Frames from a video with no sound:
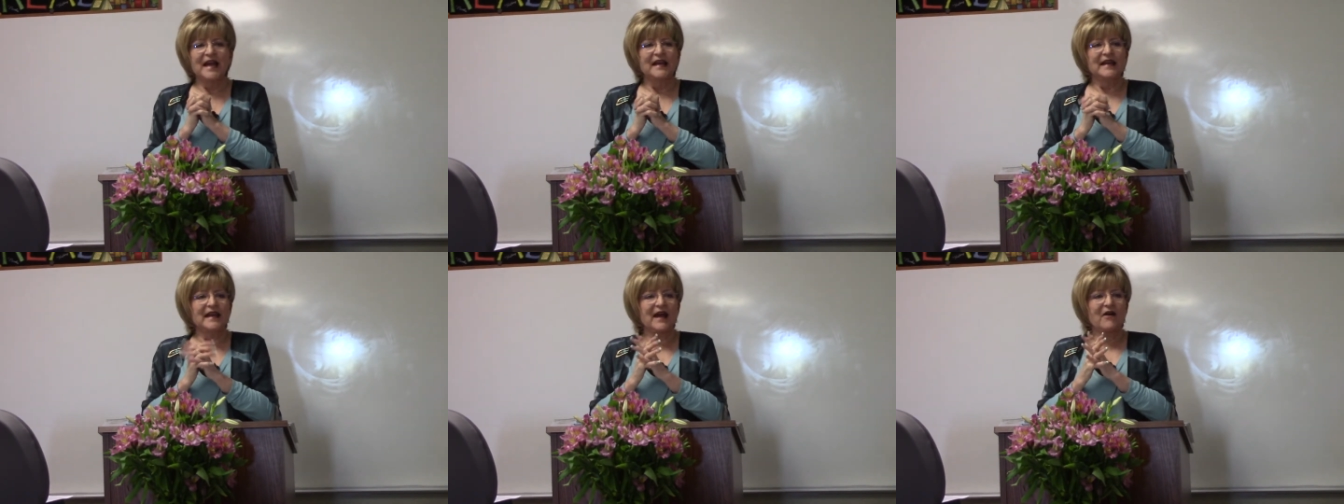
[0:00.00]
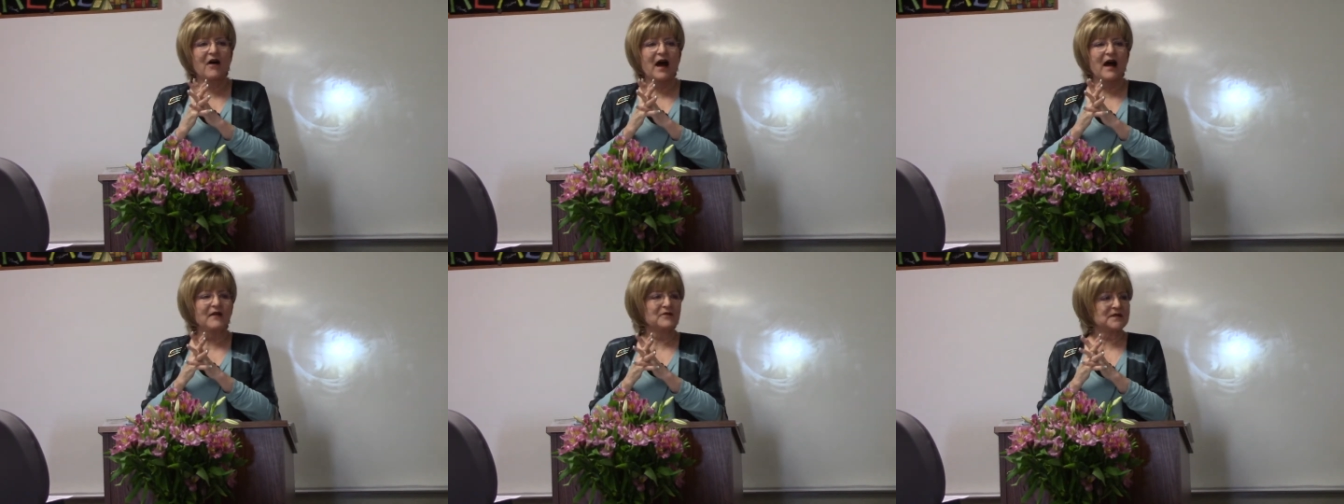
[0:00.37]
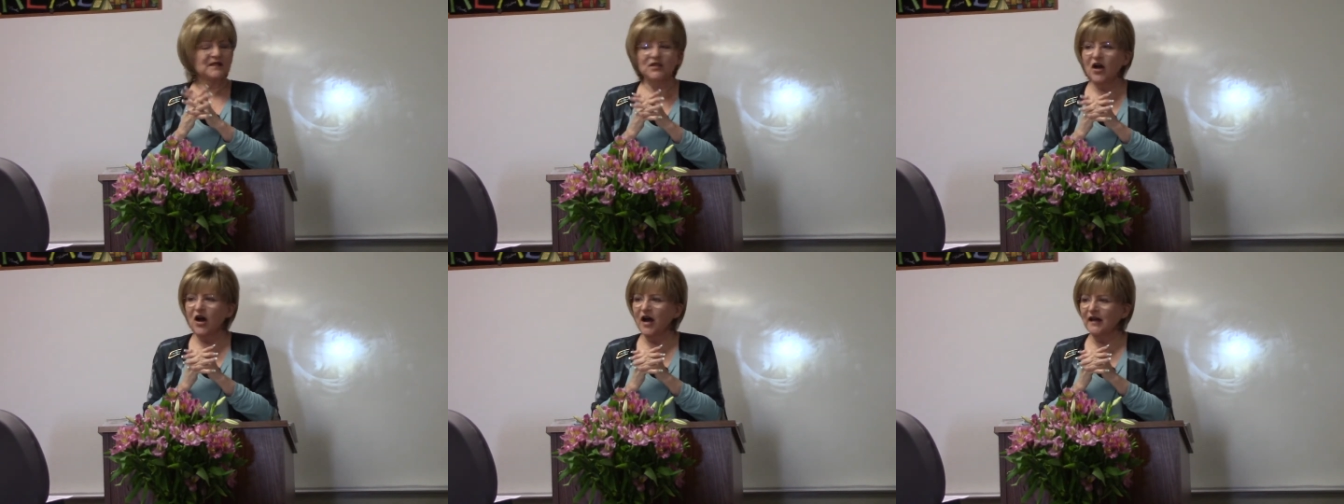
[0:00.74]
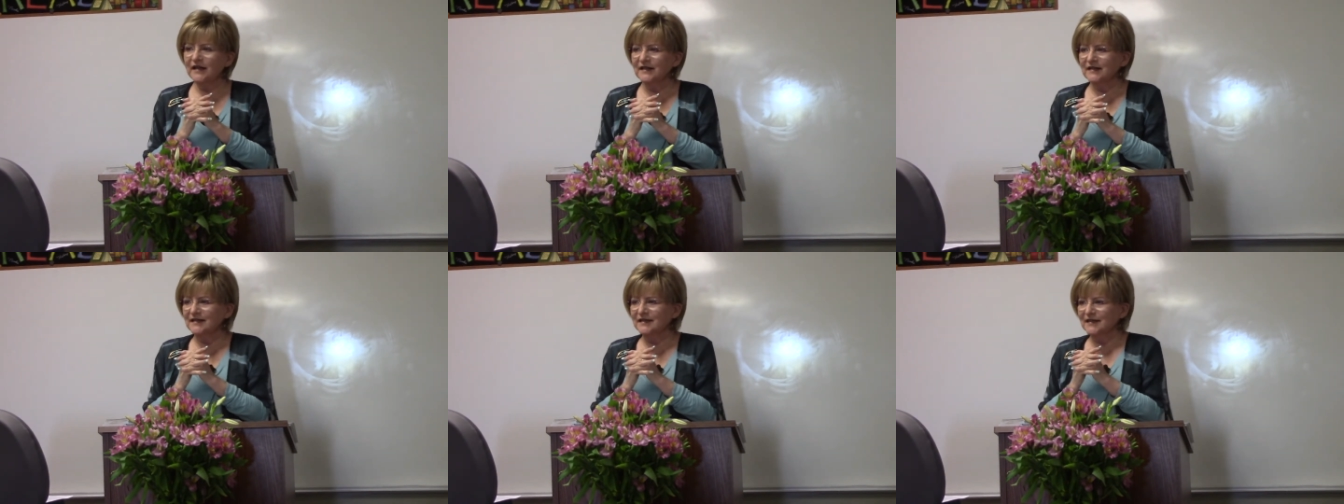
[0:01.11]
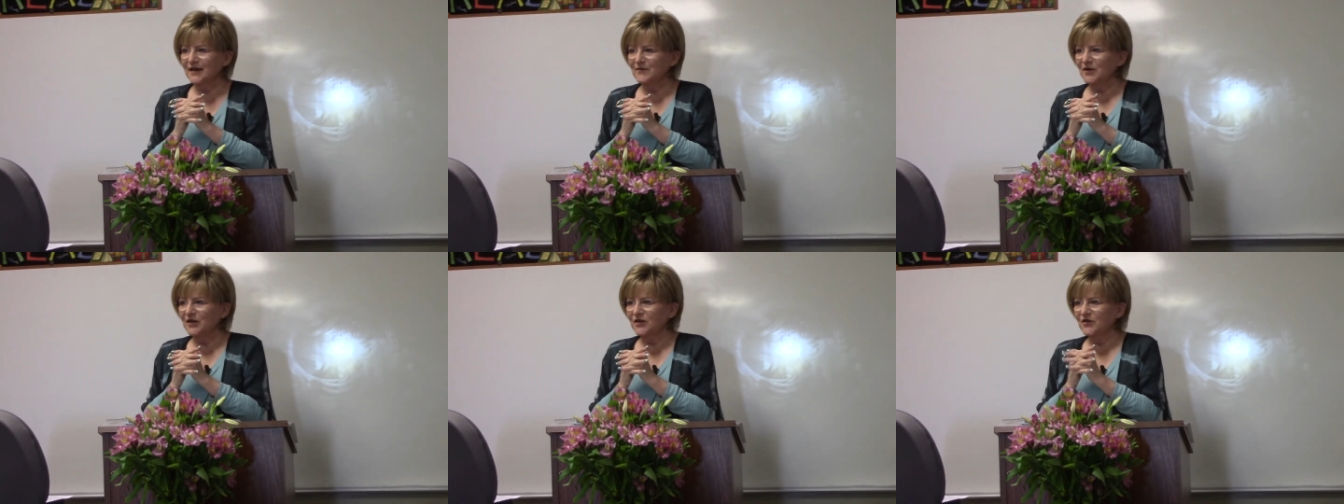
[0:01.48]
Now, I was talking to
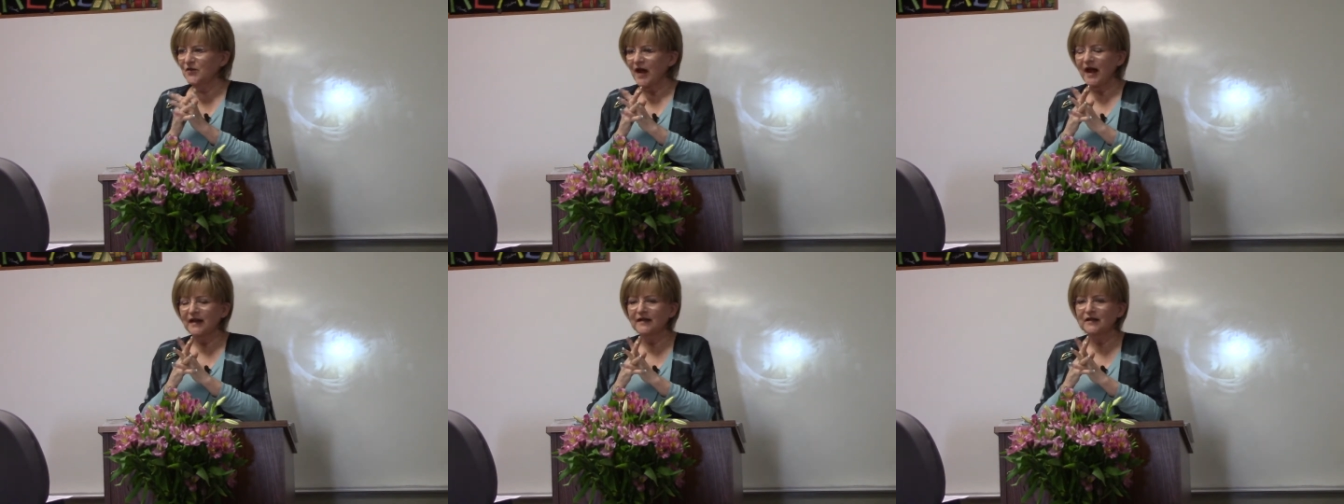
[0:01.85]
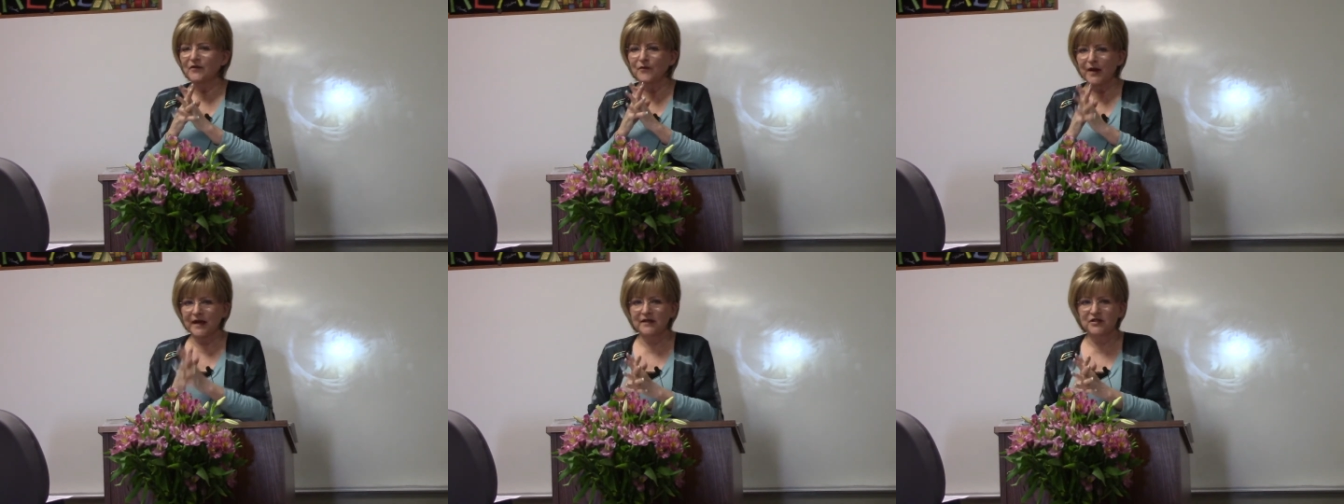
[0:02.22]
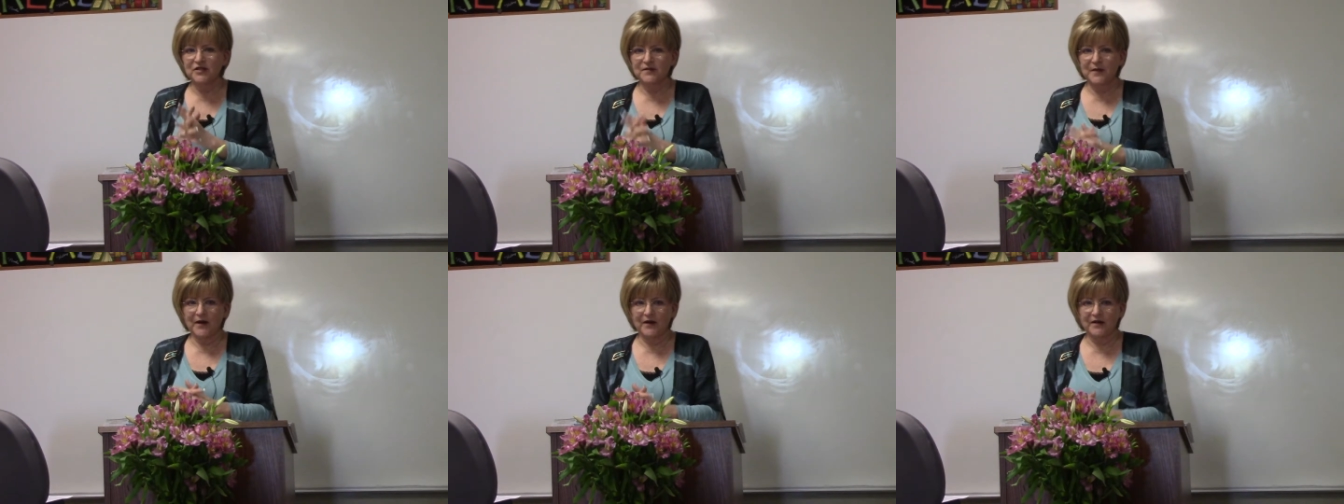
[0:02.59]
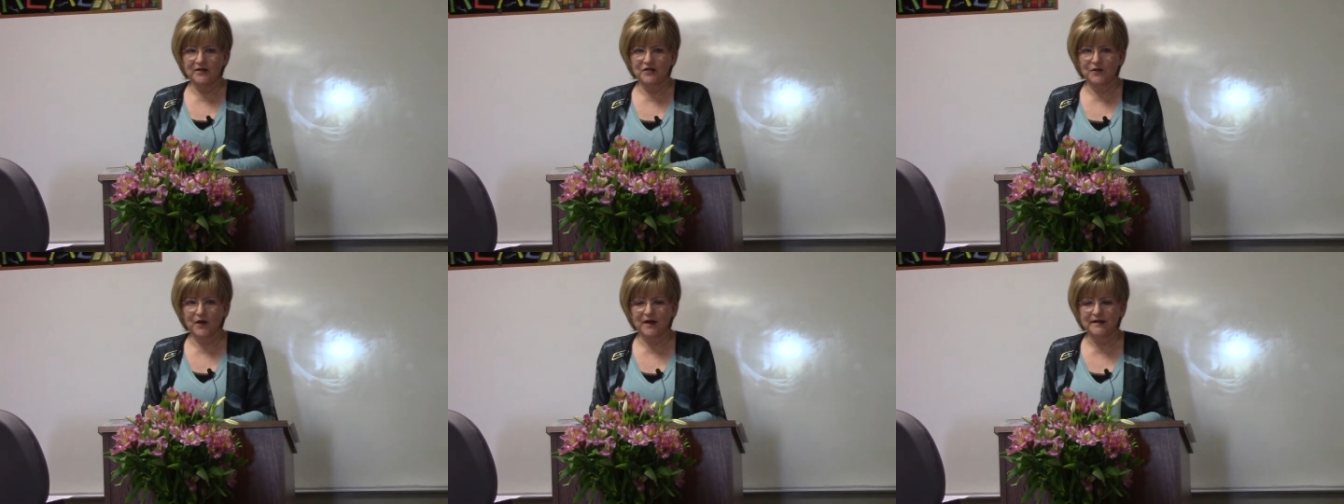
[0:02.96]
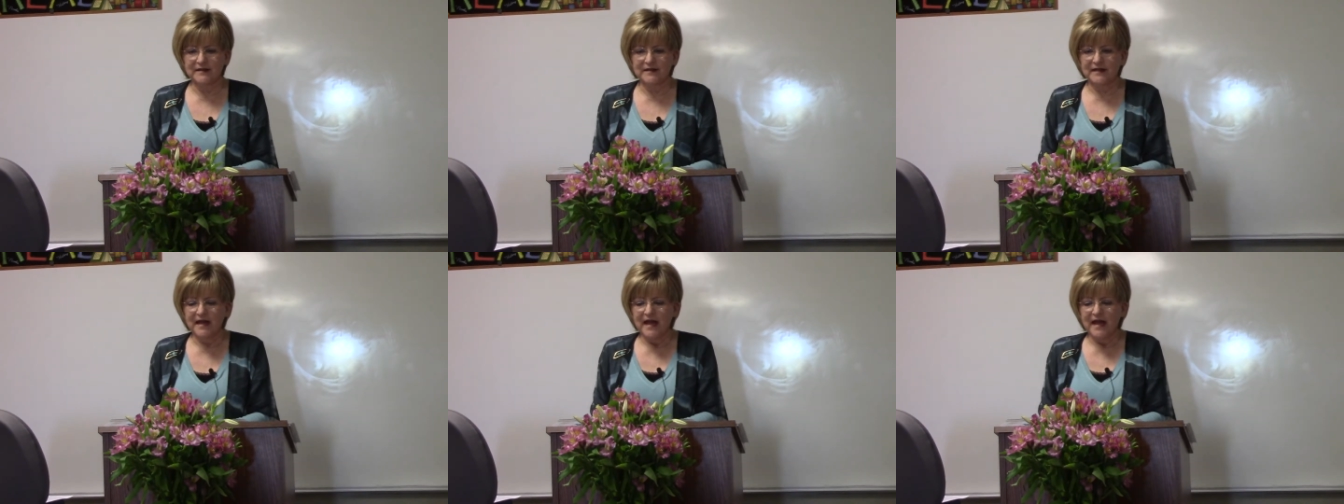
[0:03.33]
someone who had an arranged marriage once,